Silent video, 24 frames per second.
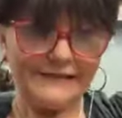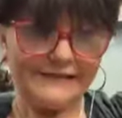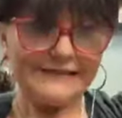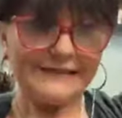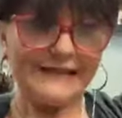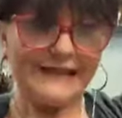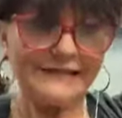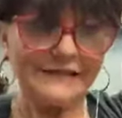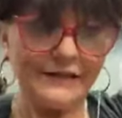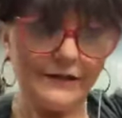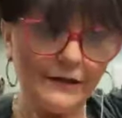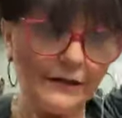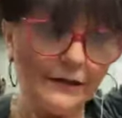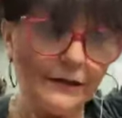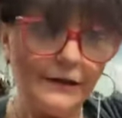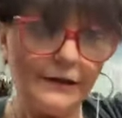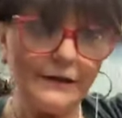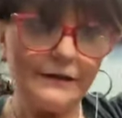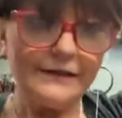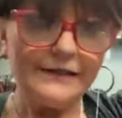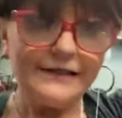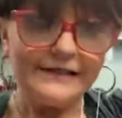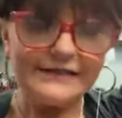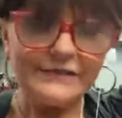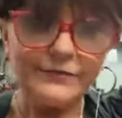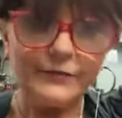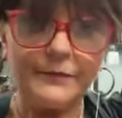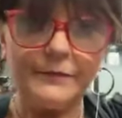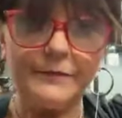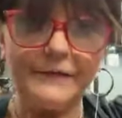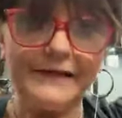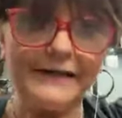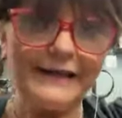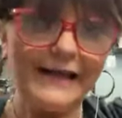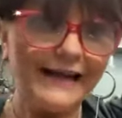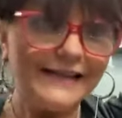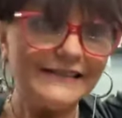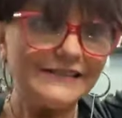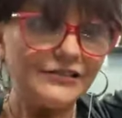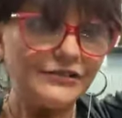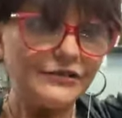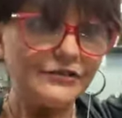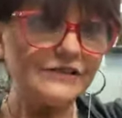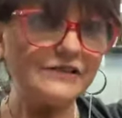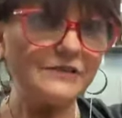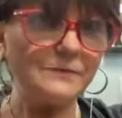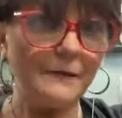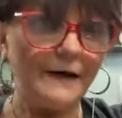This would be nice
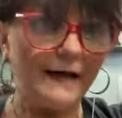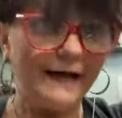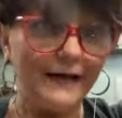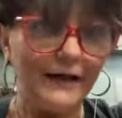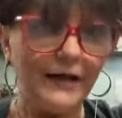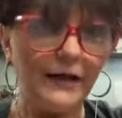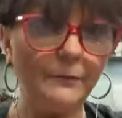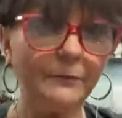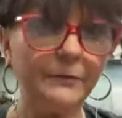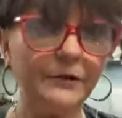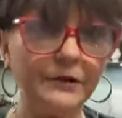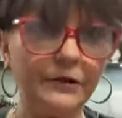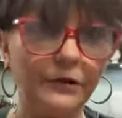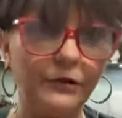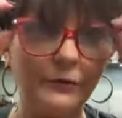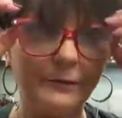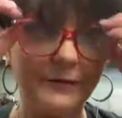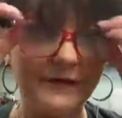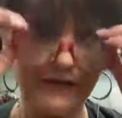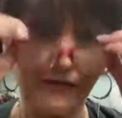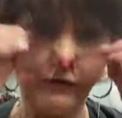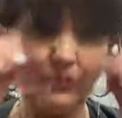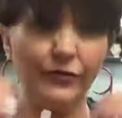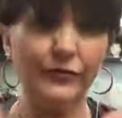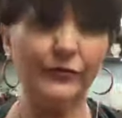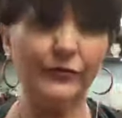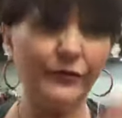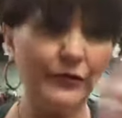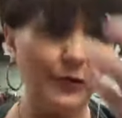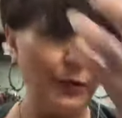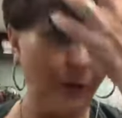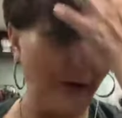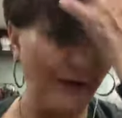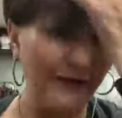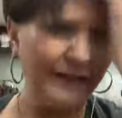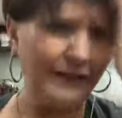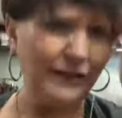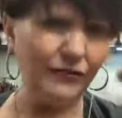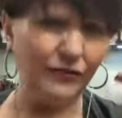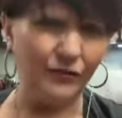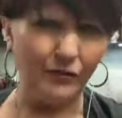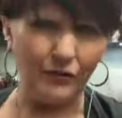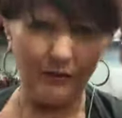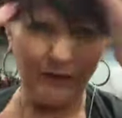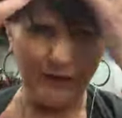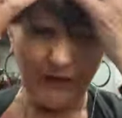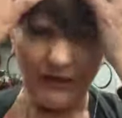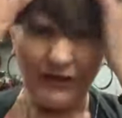to spike up a little bit too if you wanted
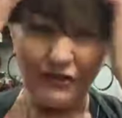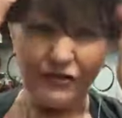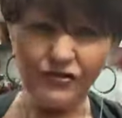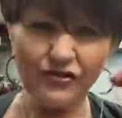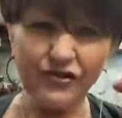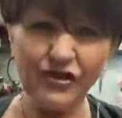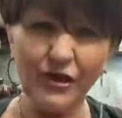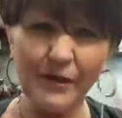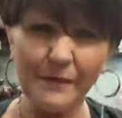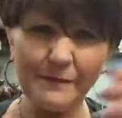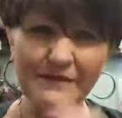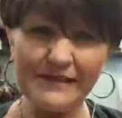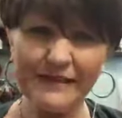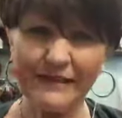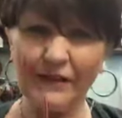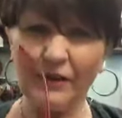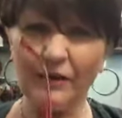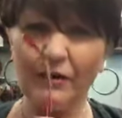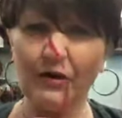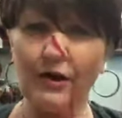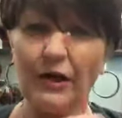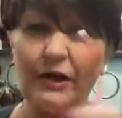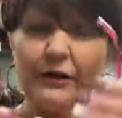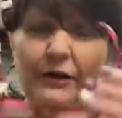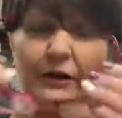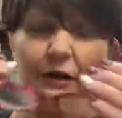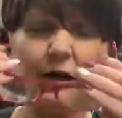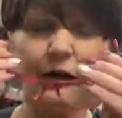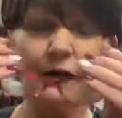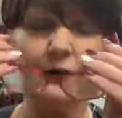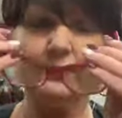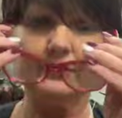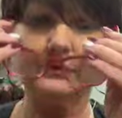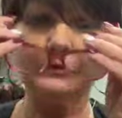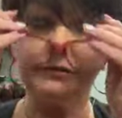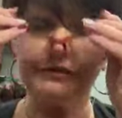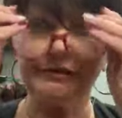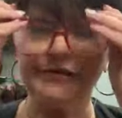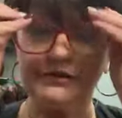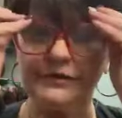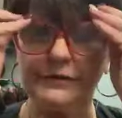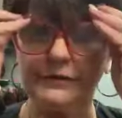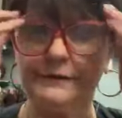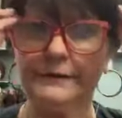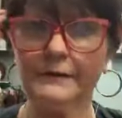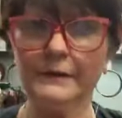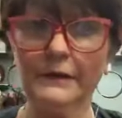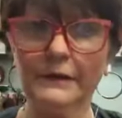to. She comes in a lot of
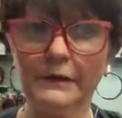colors.